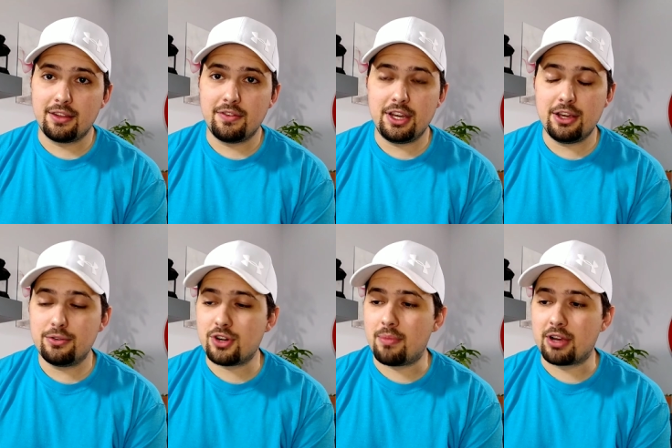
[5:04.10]
on the video,
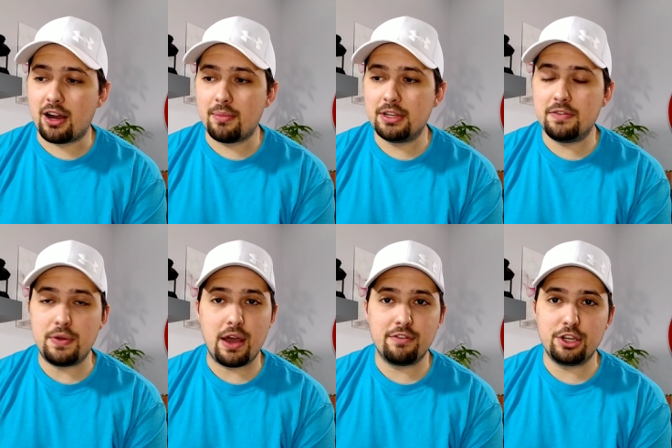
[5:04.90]
drop a comment if
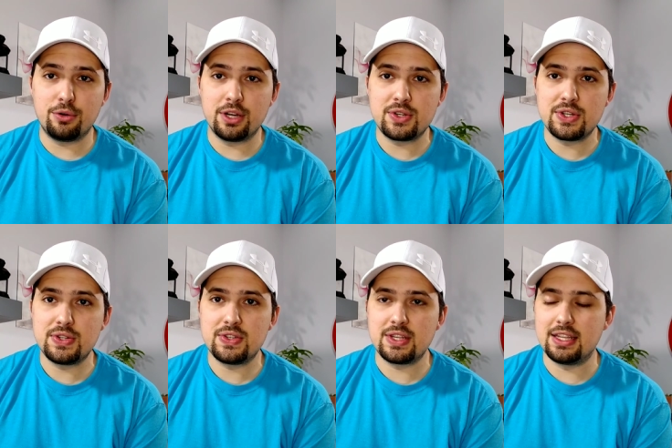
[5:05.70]
you have any
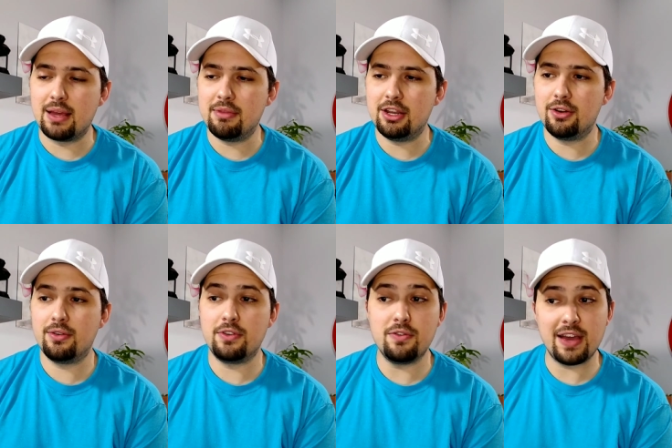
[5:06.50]
questions, and let me know
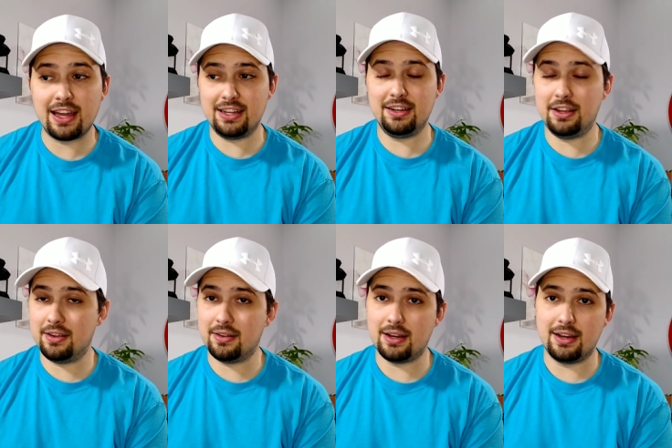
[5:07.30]
if you've had
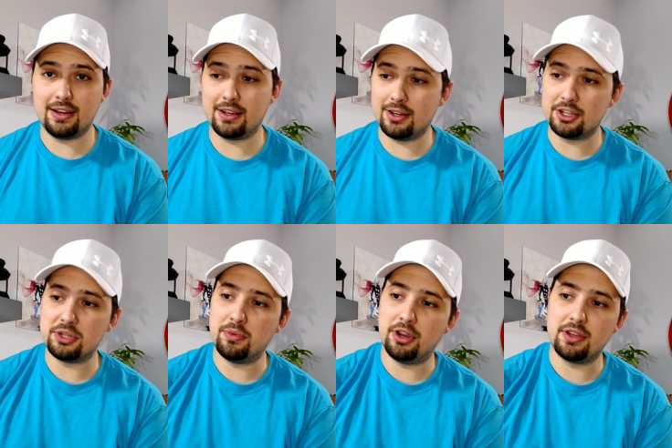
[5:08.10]
any uh, good
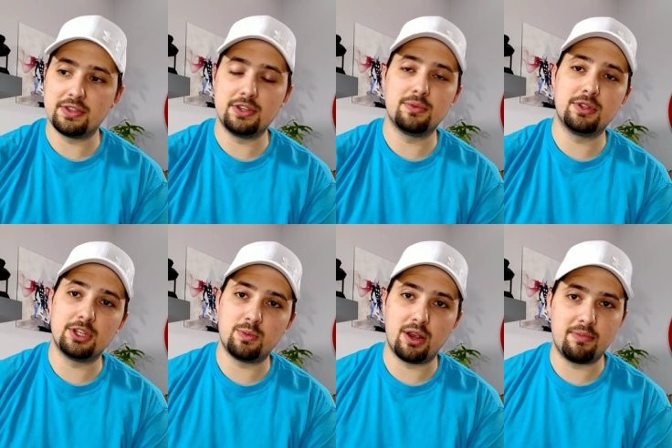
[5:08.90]
experiences with the
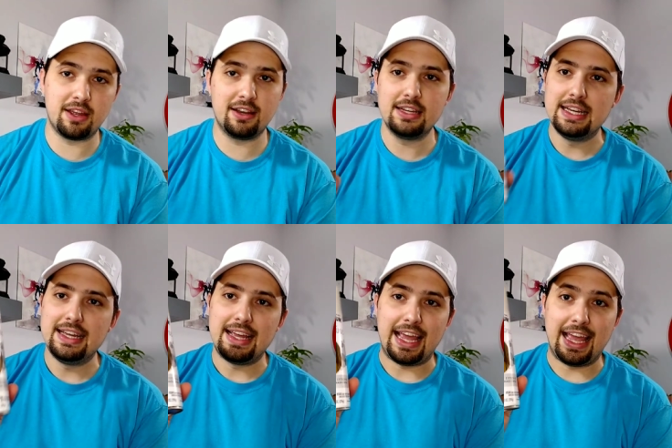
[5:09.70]
spray paint,
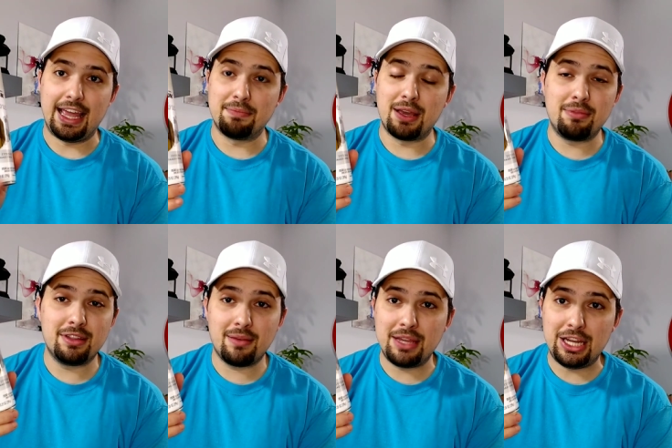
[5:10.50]
and maybe
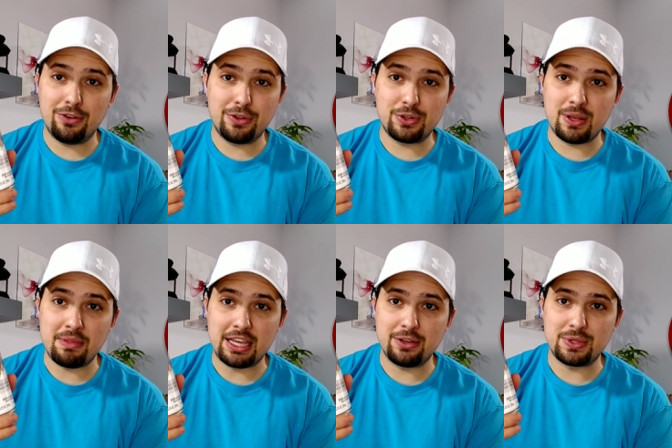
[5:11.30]
let me know if there's
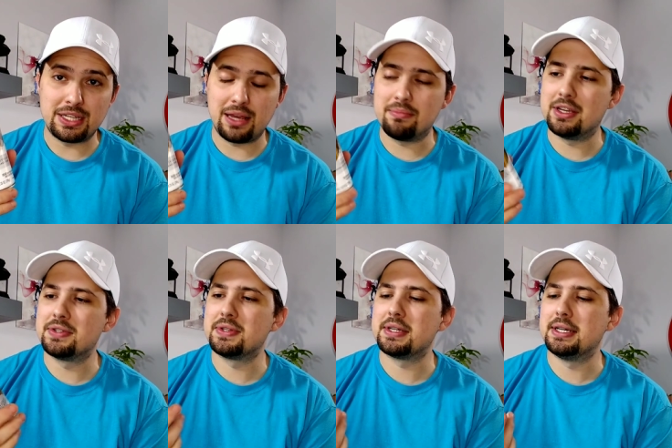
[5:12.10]
something else that I
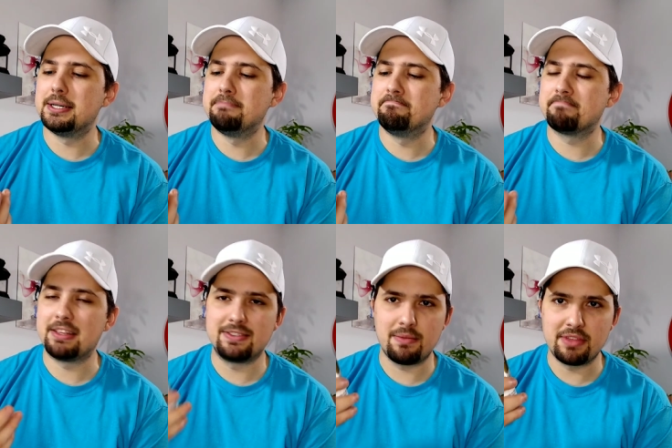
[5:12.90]
missed um,
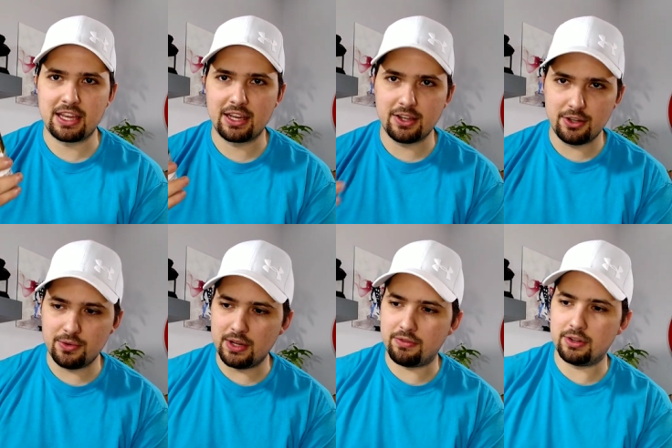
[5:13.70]
and something I could do
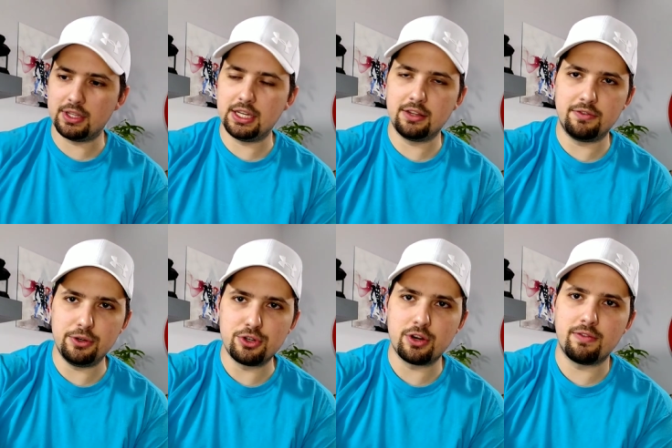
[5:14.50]
differently in the
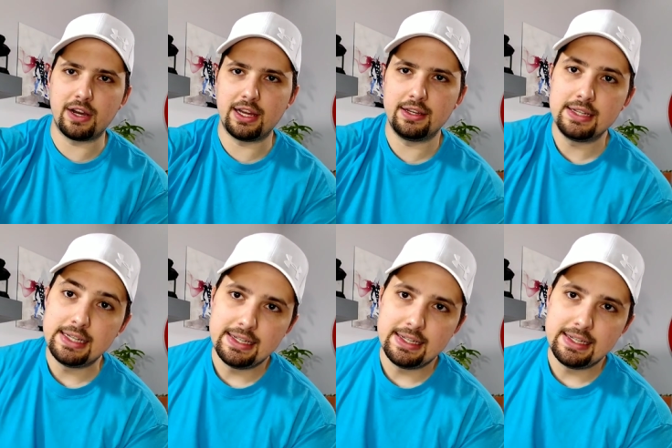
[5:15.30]
future if I